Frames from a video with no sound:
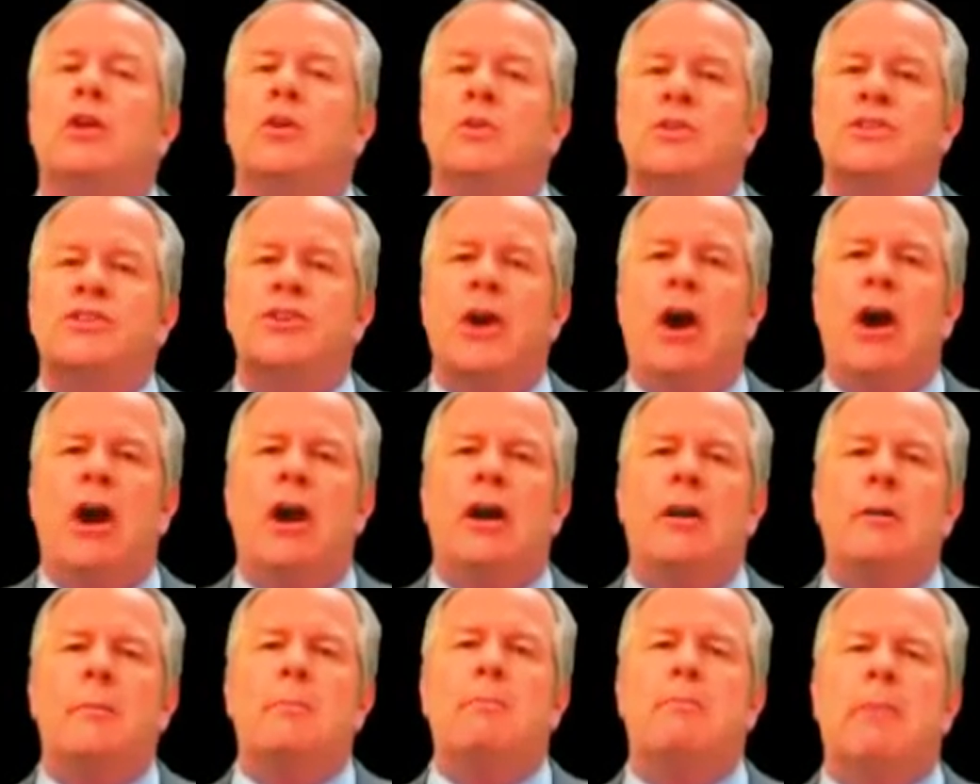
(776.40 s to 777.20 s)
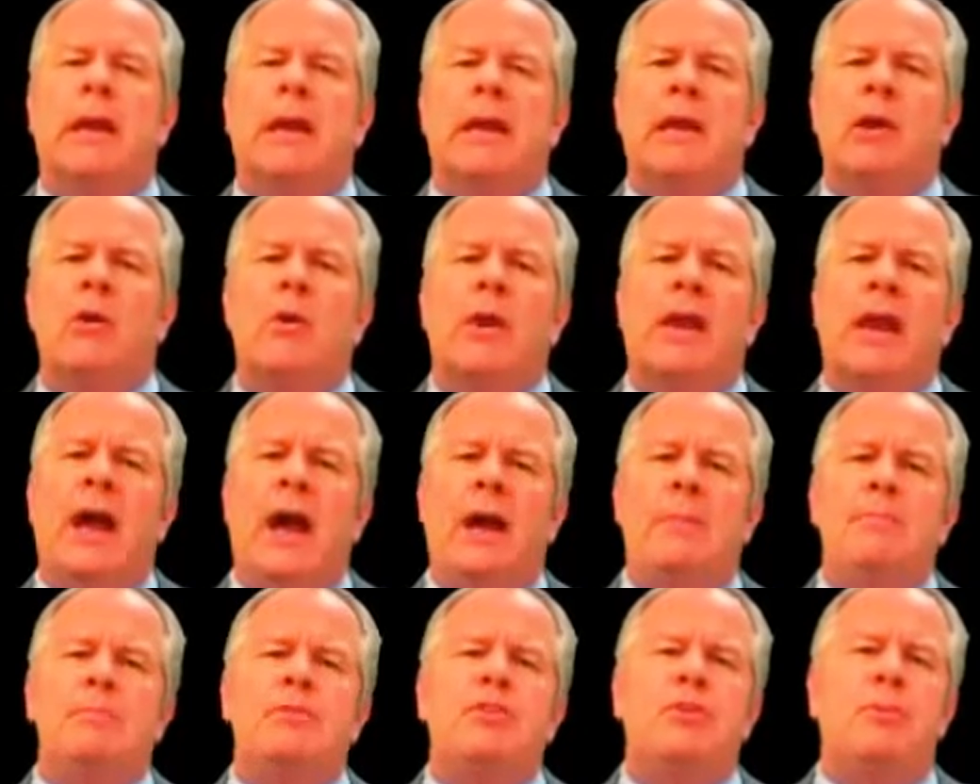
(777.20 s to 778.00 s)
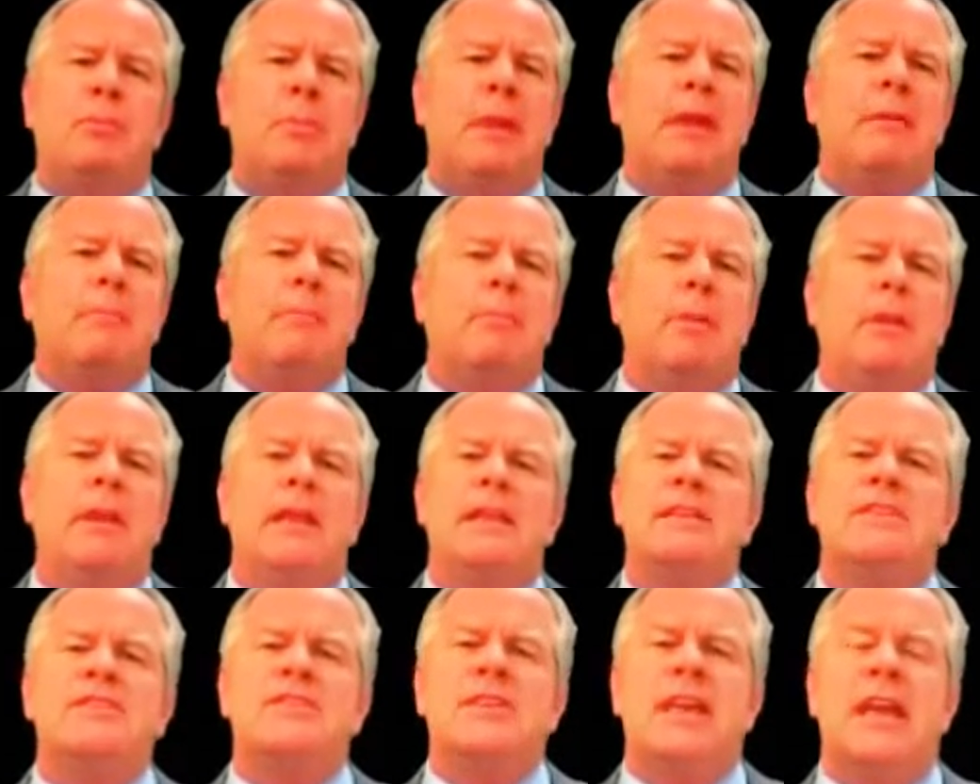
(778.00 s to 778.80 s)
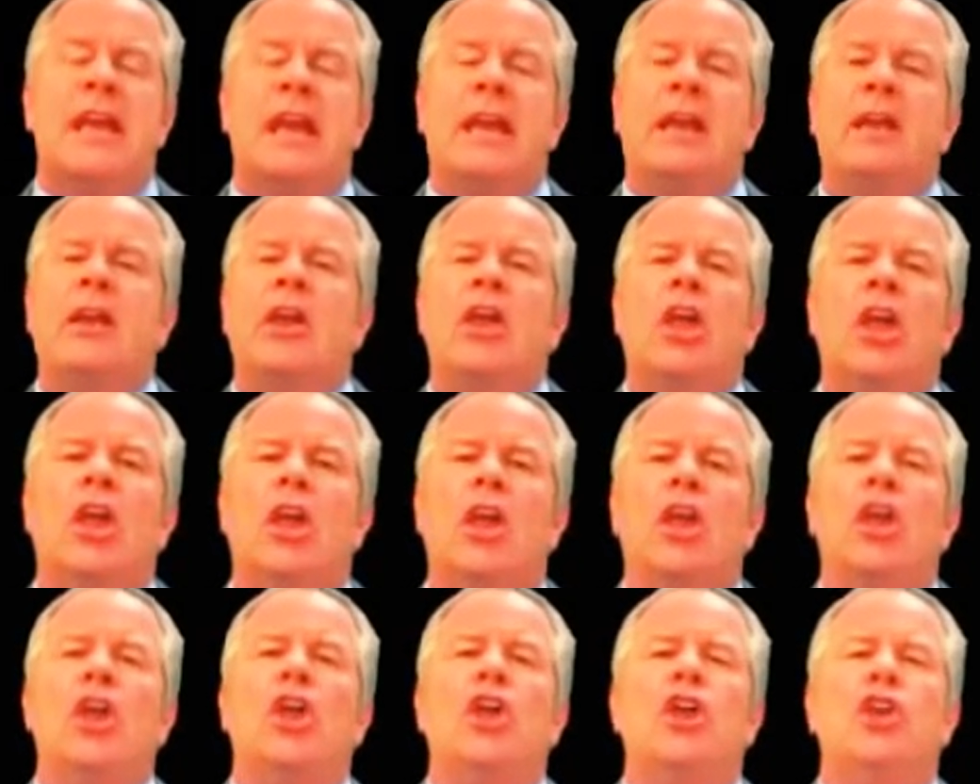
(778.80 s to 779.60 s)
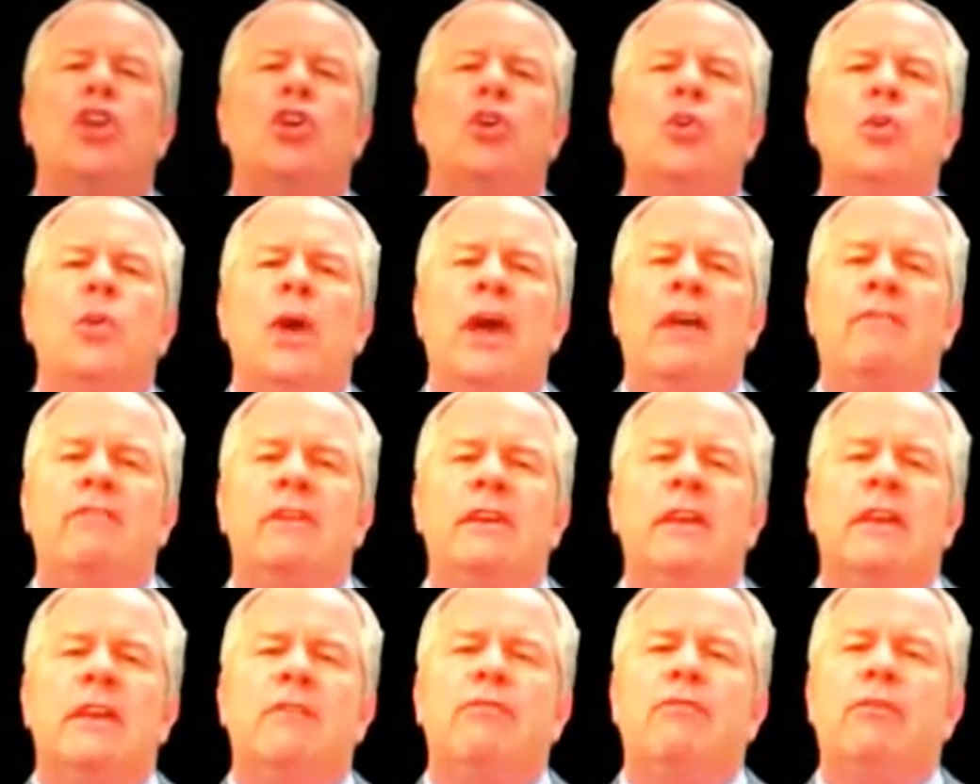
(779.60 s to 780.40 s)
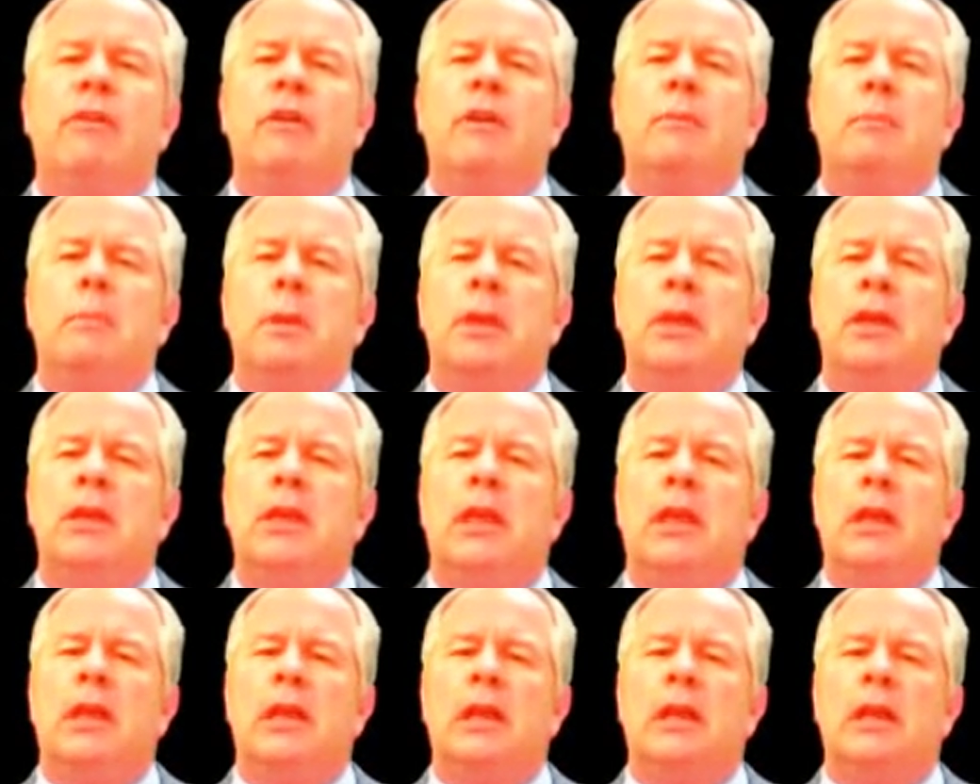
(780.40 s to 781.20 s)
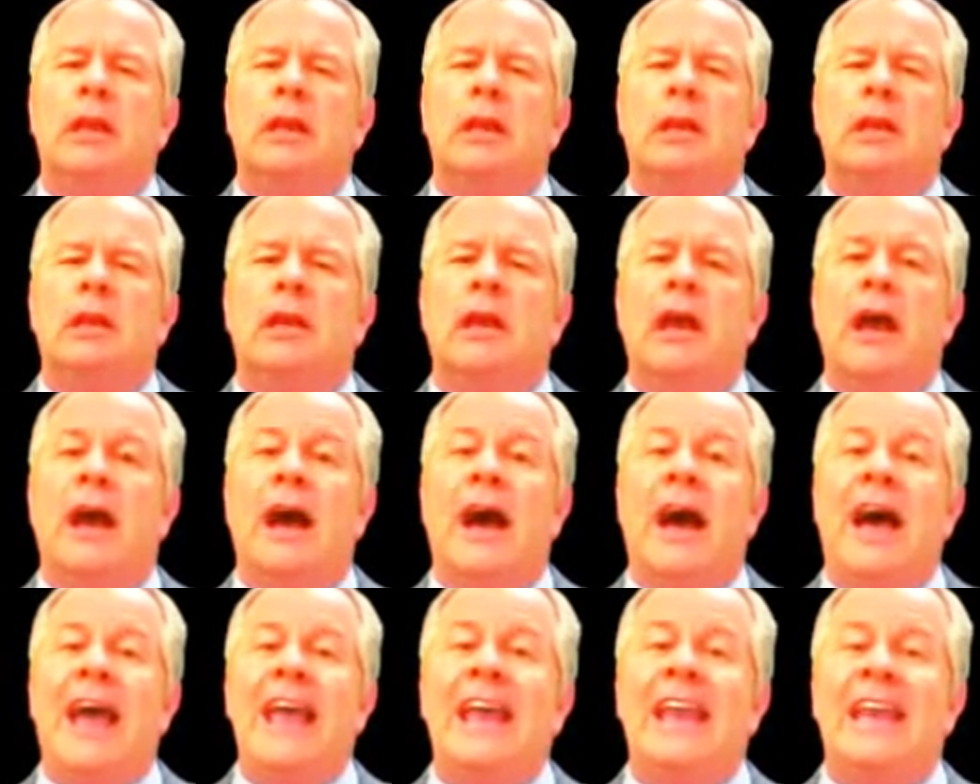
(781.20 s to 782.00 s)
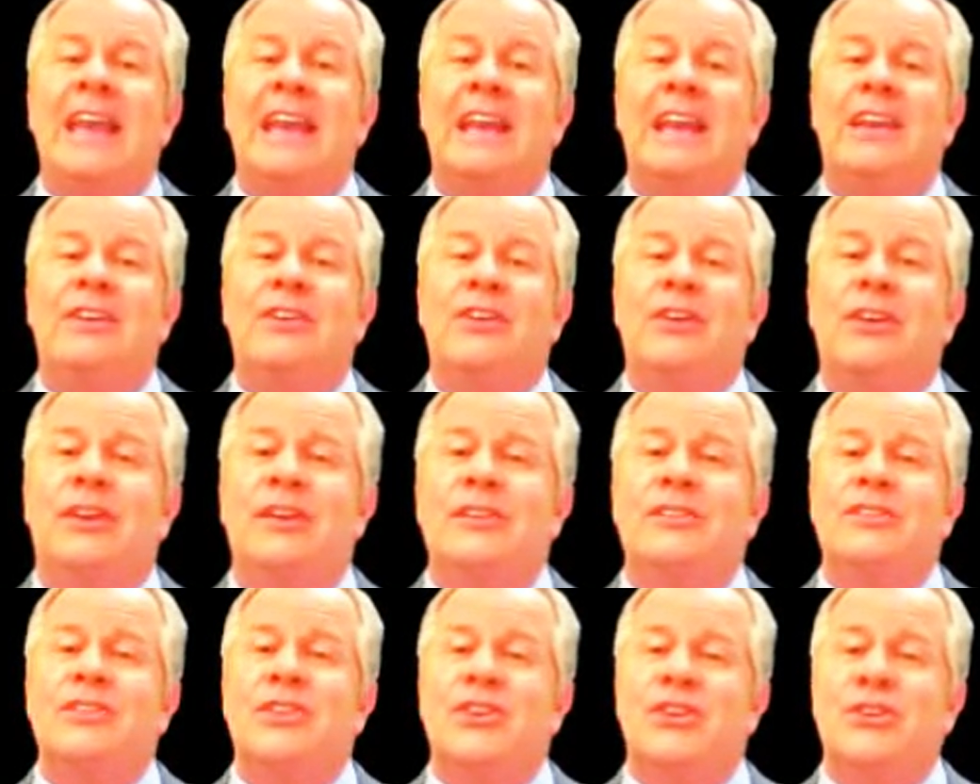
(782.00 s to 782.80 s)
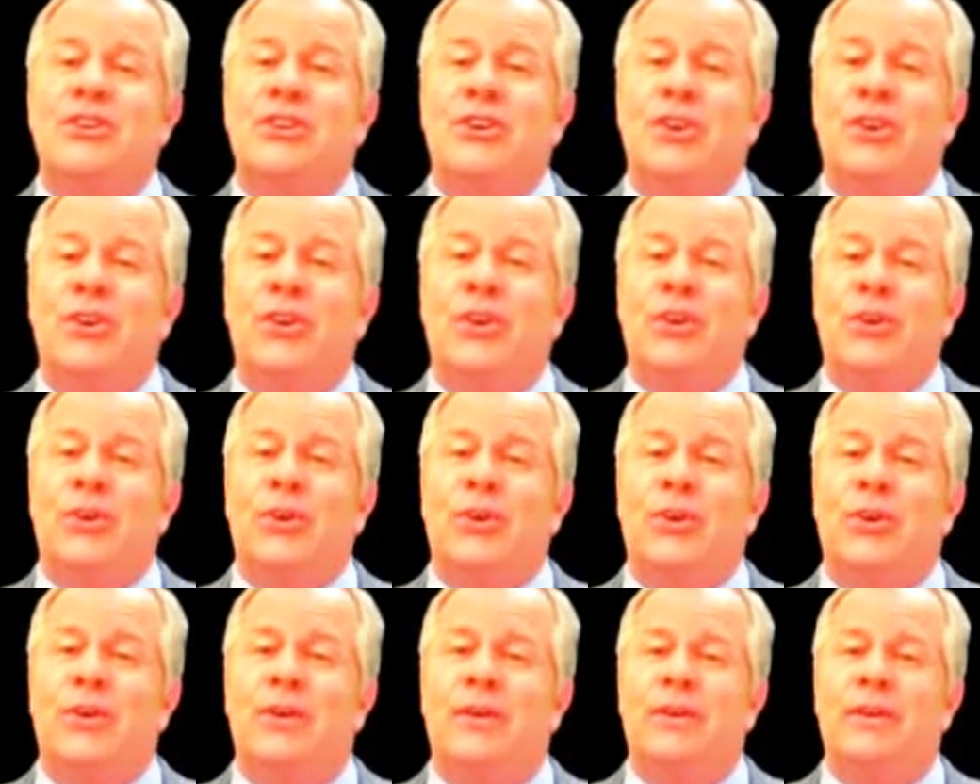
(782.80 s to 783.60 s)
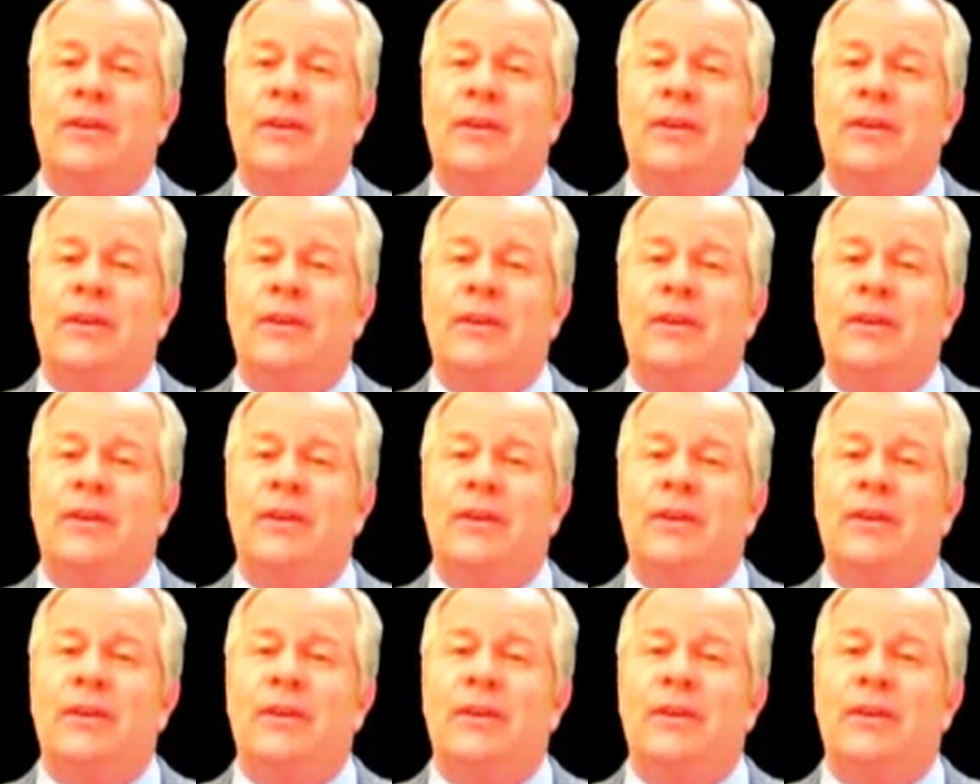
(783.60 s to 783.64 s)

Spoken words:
You start by going up to people and saying, "You have a different opinion. I need to listen to you."